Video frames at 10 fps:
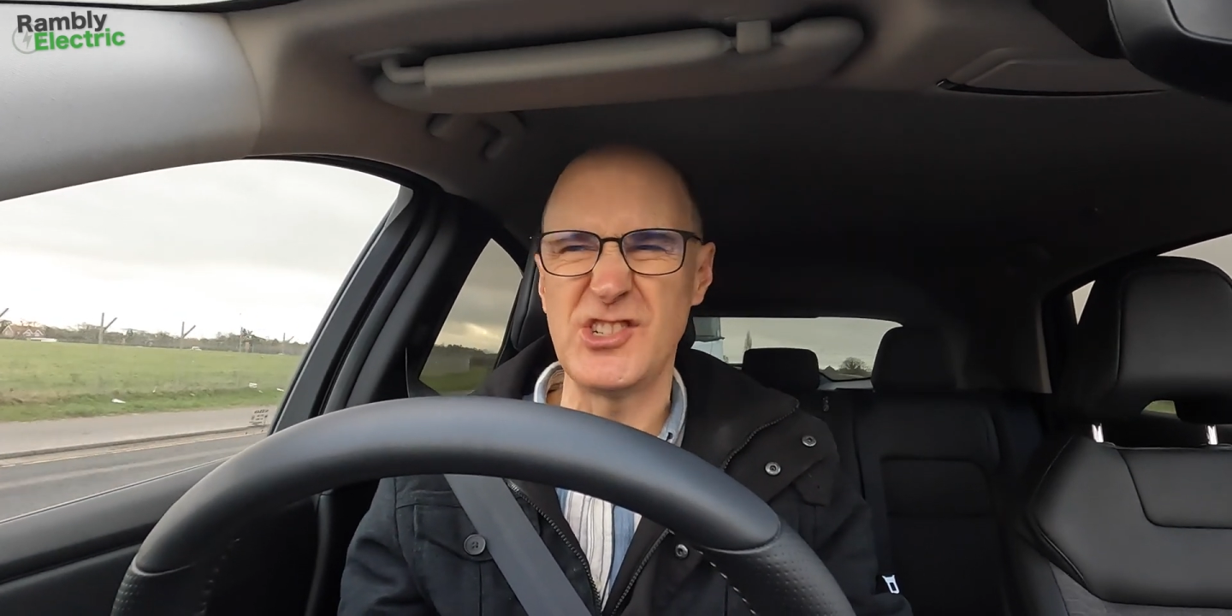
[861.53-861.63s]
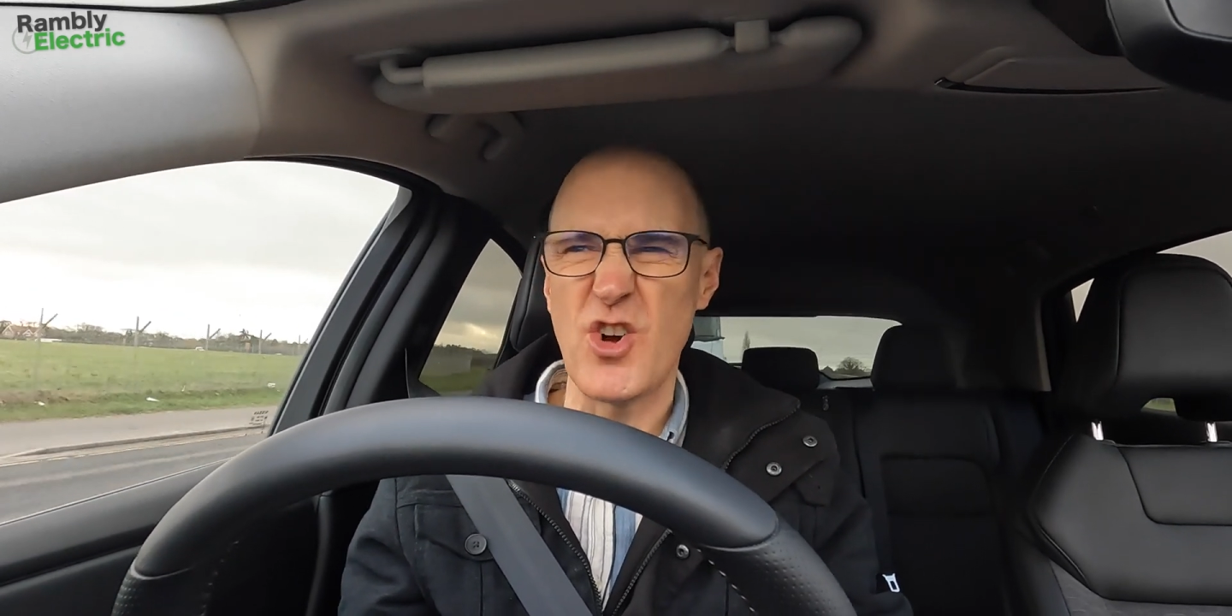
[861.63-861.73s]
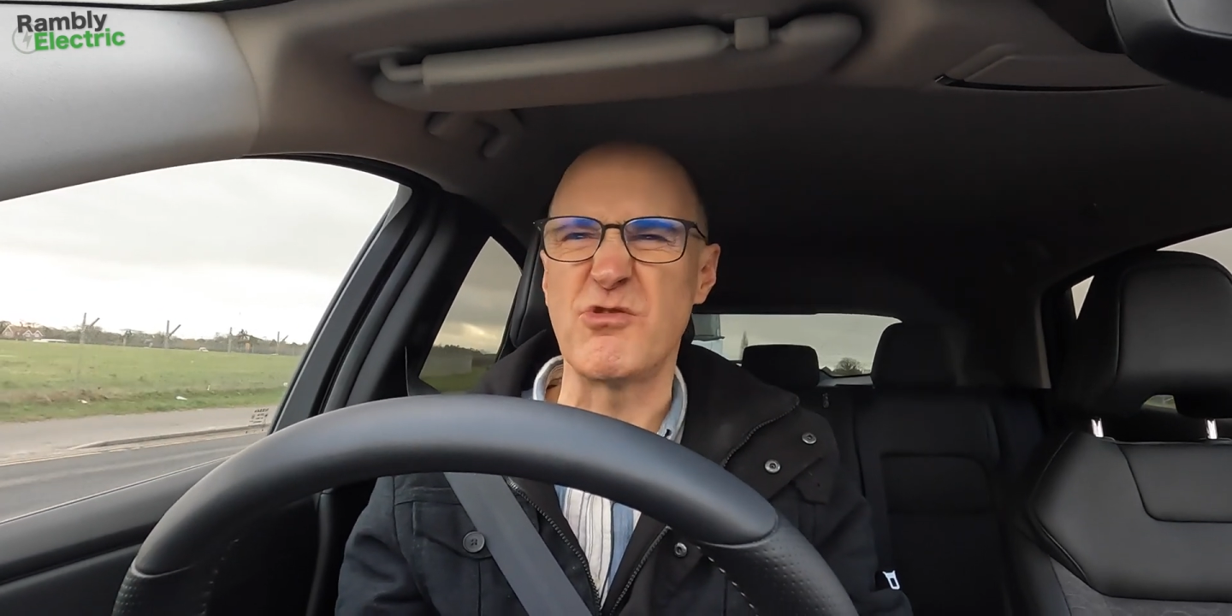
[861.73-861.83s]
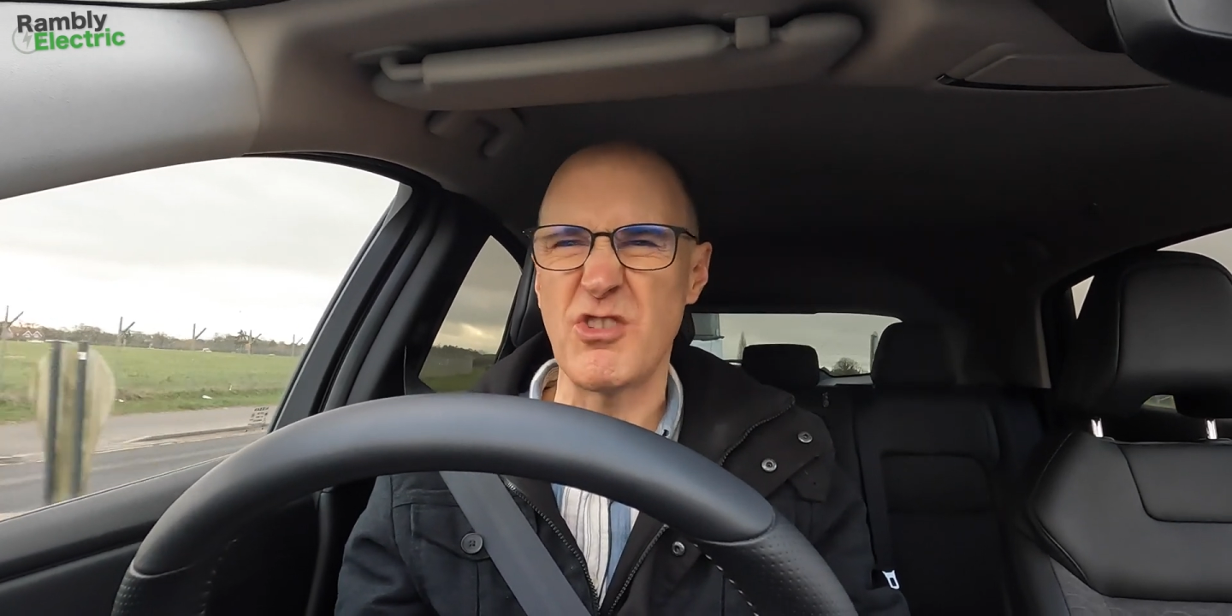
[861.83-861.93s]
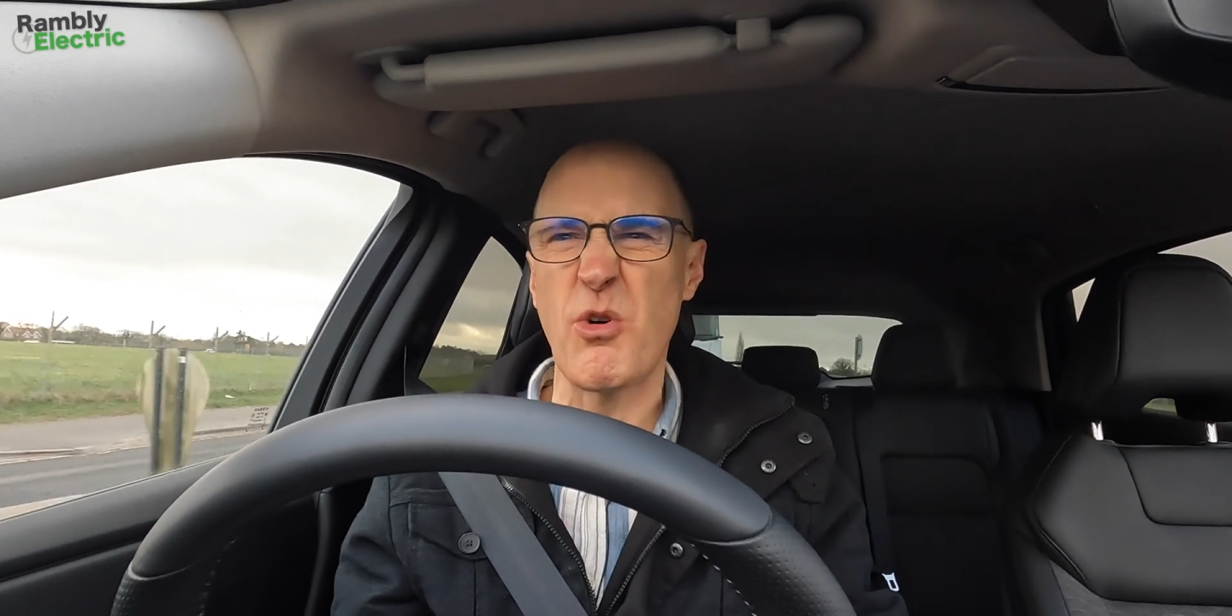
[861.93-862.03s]

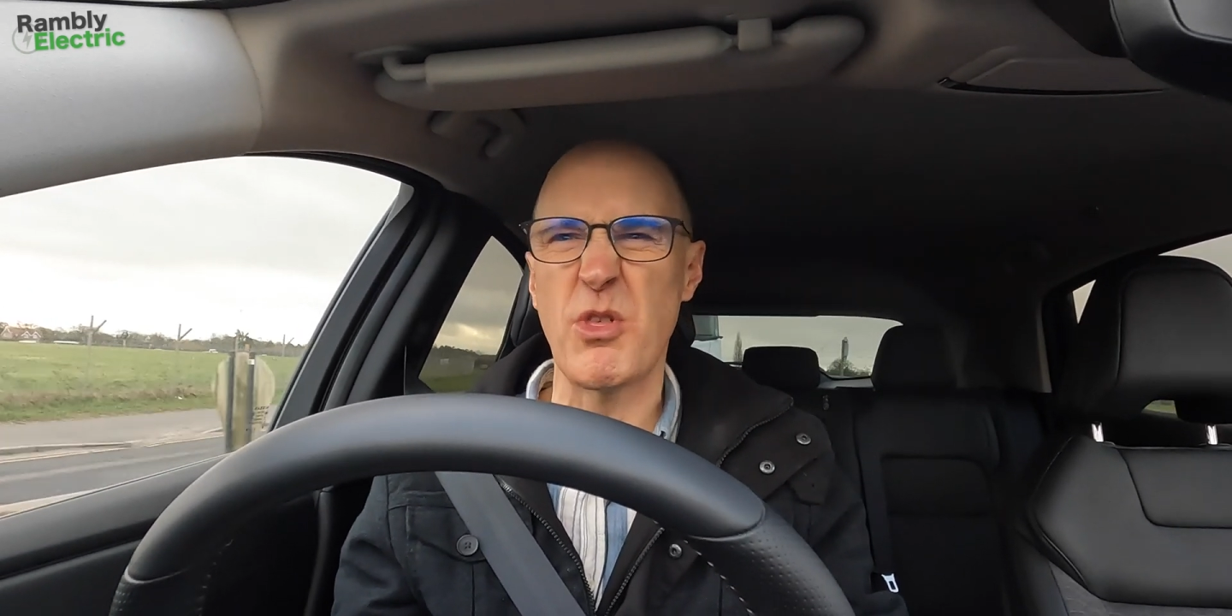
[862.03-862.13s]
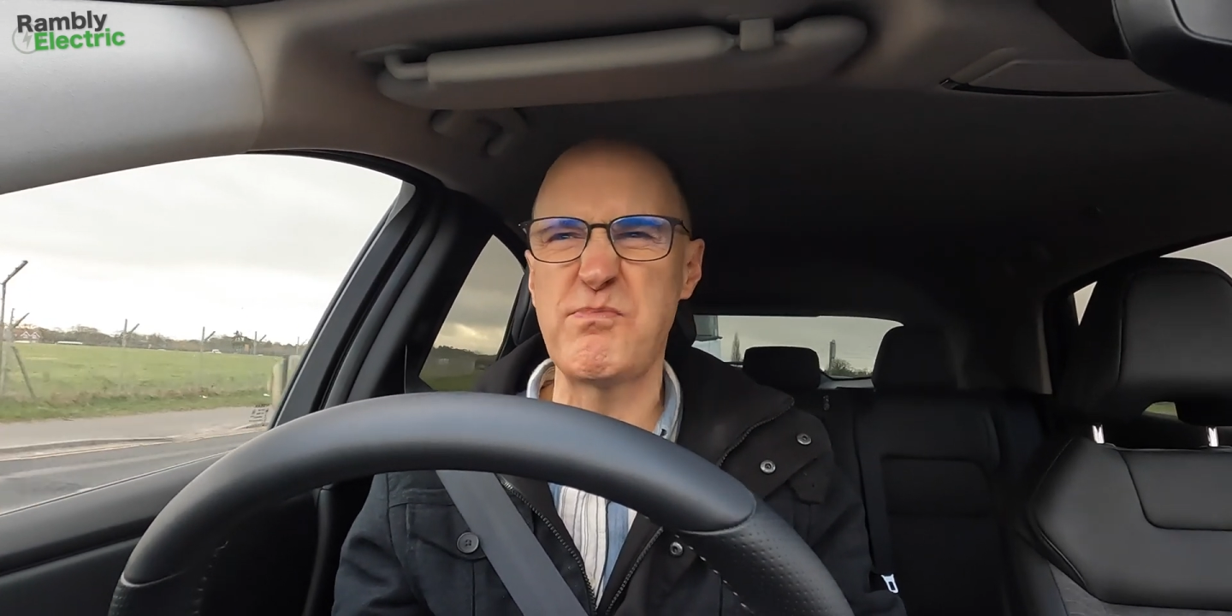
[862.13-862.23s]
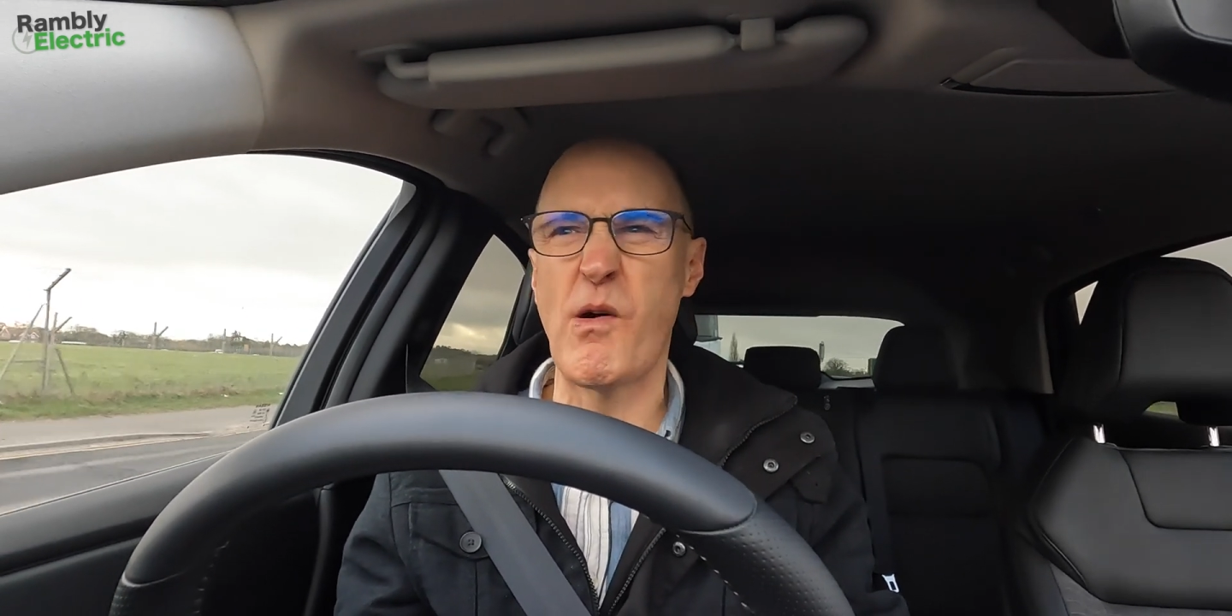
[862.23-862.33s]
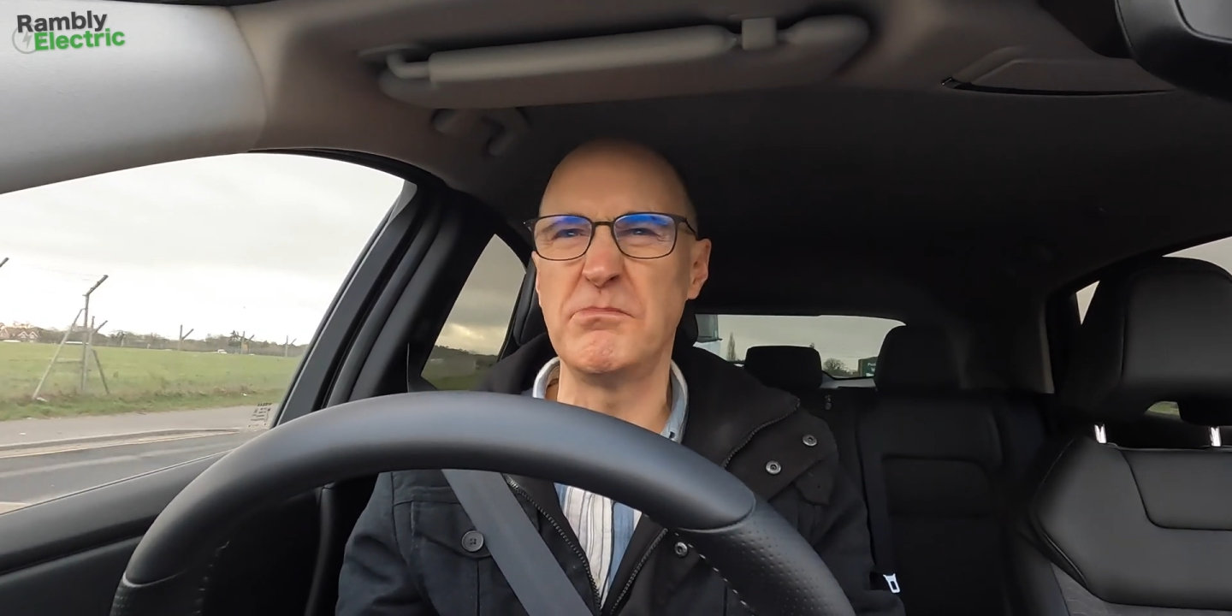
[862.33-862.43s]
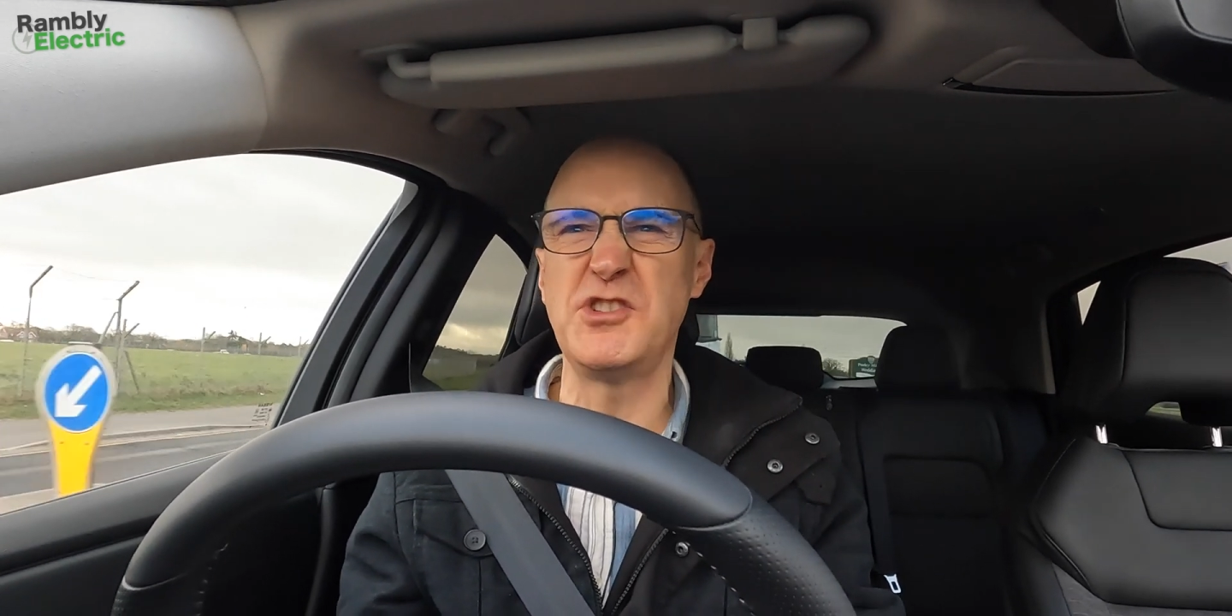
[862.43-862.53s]
Look all the
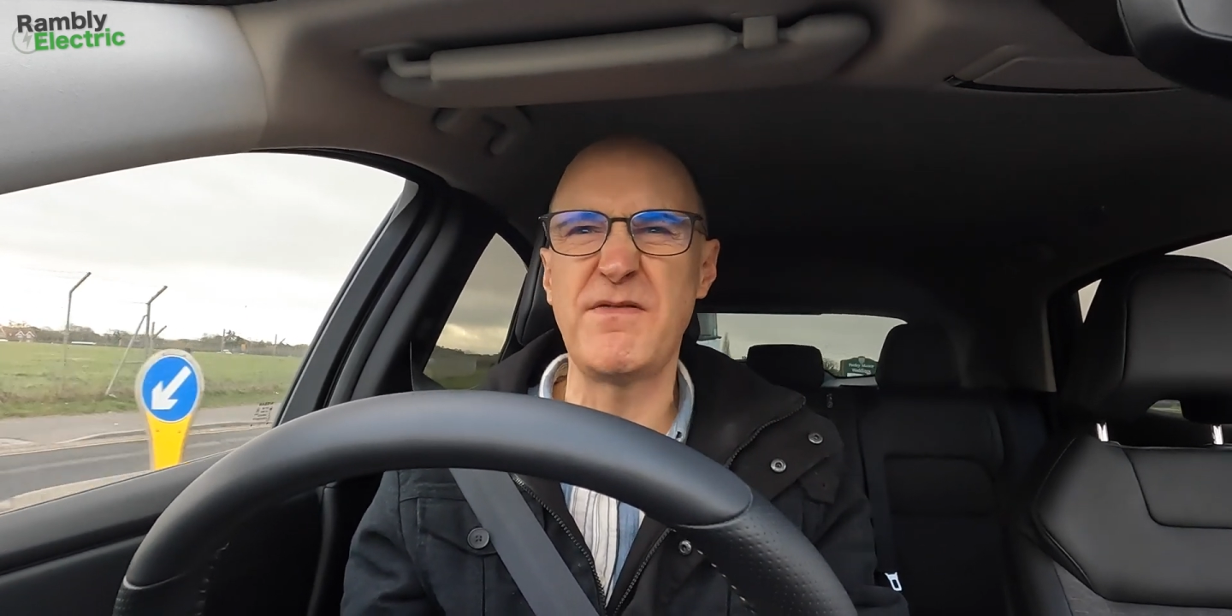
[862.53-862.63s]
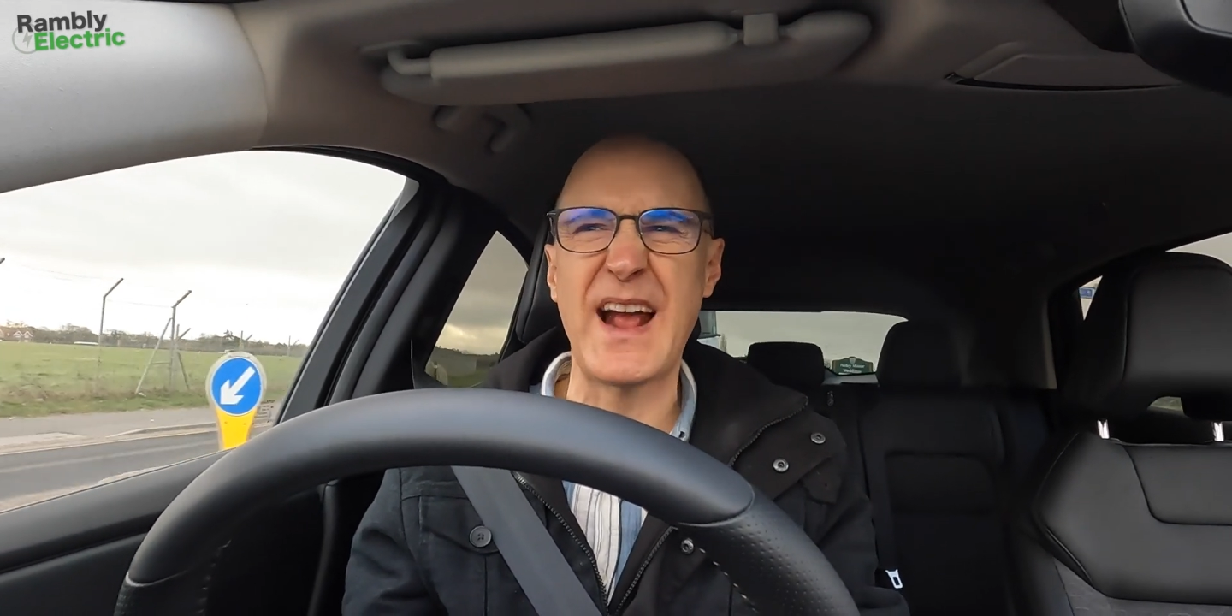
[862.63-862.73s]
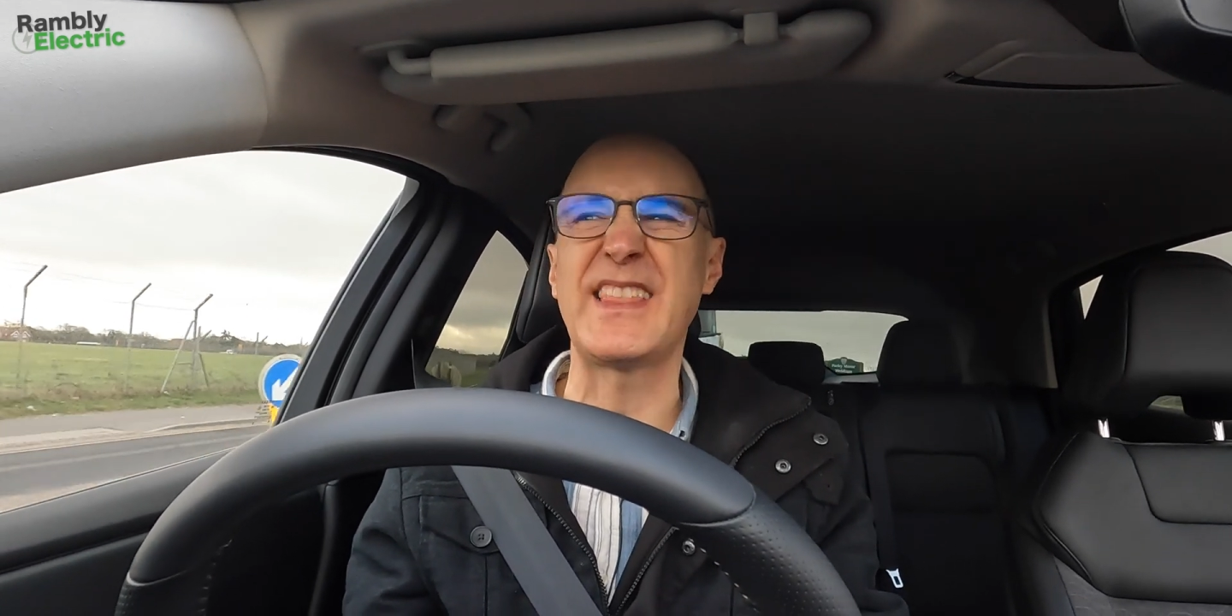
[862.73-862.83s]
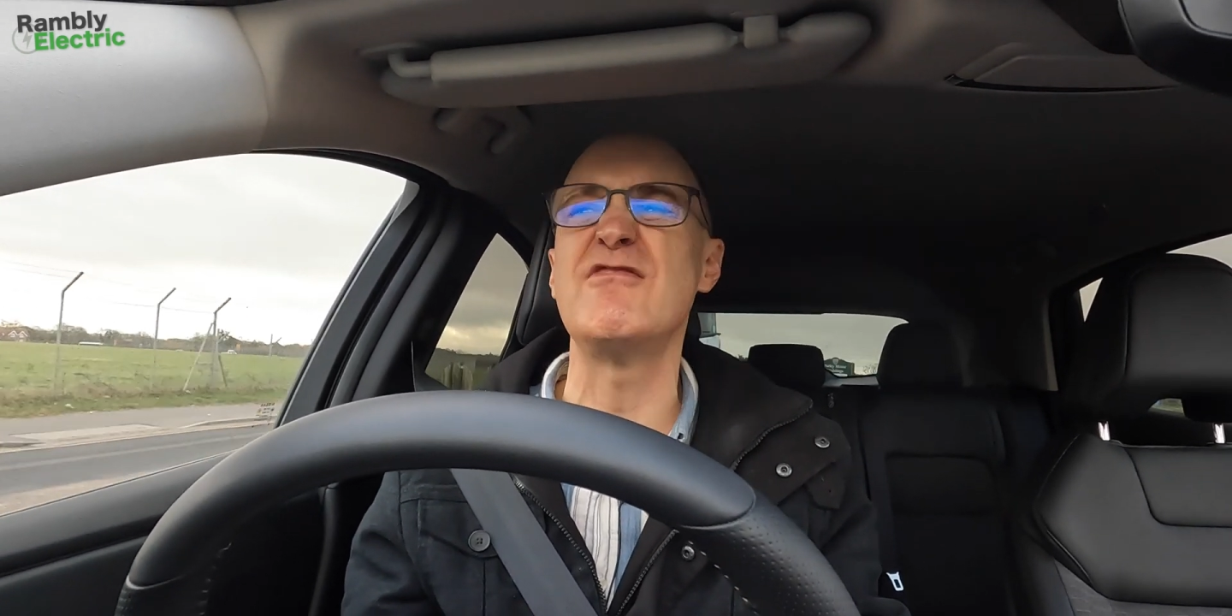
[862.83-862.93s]
problems you've had.